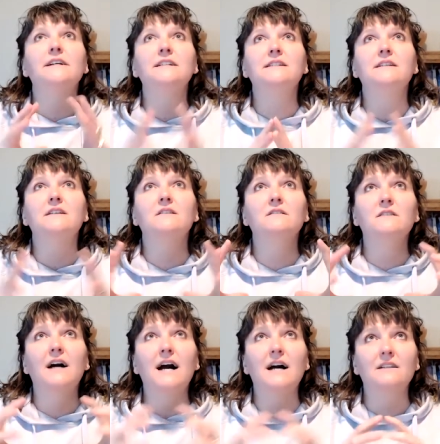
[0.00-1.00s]

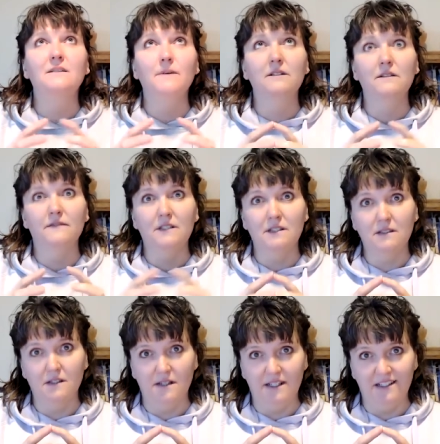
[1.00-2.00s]
single aspect of the
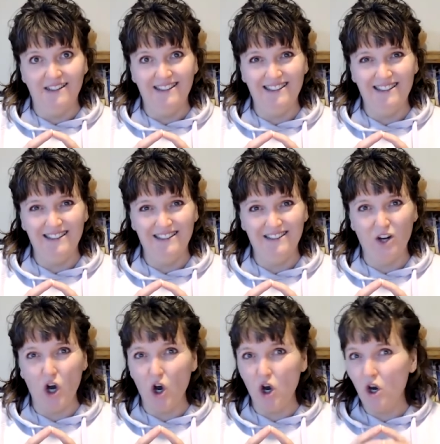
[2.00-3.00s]
design,
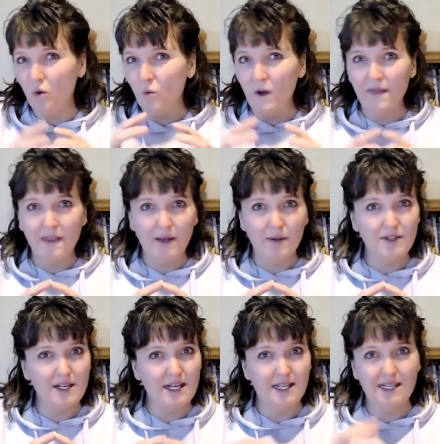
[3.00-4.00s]
all
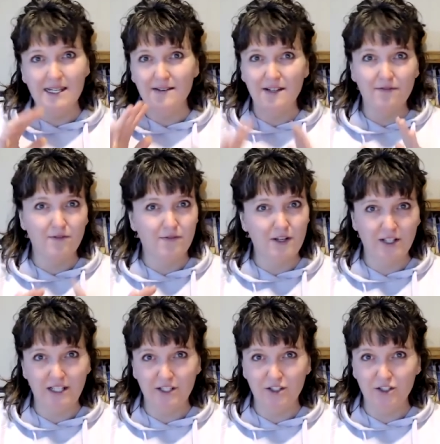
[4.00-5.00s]
1,080 different
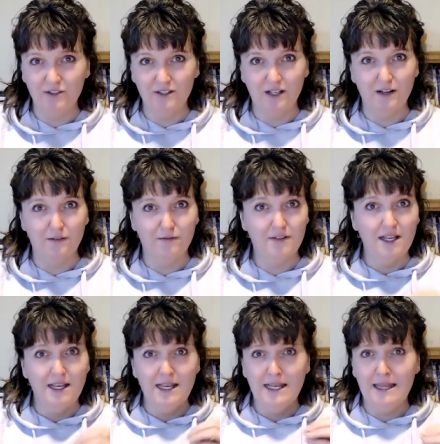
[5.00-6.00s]
variations of
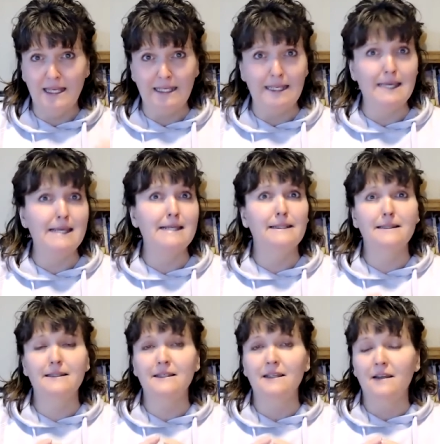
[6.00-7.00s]
the
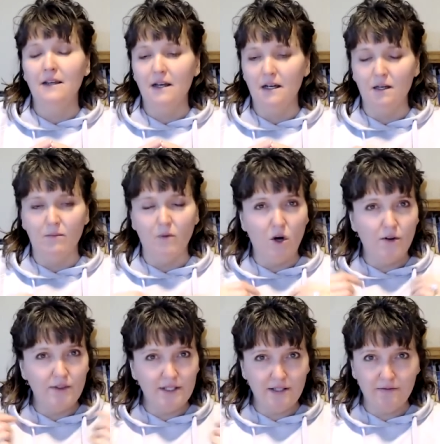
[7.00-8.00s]
gates,
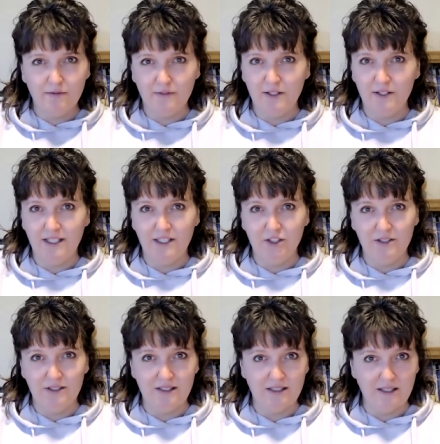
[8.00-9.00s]
all the different
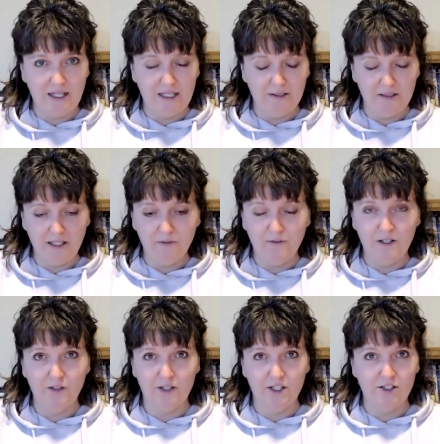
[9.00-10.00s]
variations and
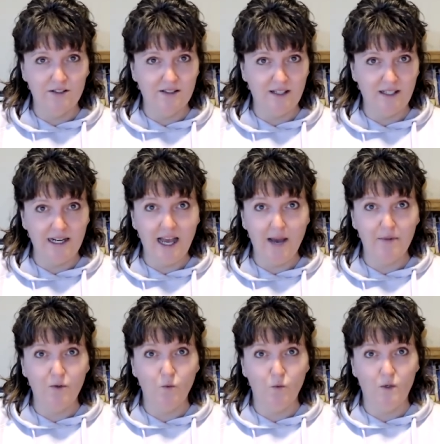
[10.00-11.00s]
configurations that can
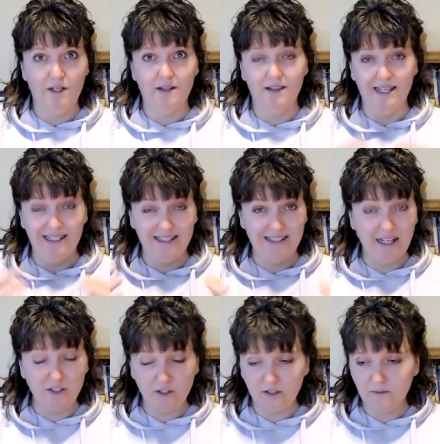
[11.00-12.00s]
happen with a
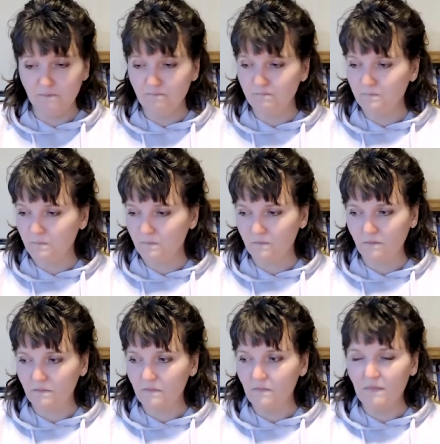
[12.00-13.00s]
center,
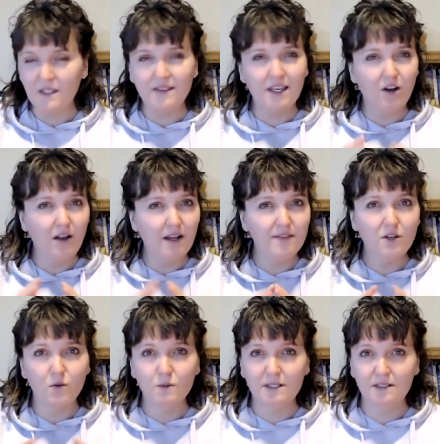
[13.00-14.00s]
they all have
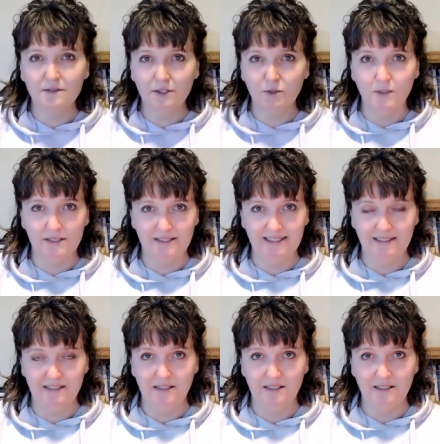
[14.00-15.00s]
their own little nuances.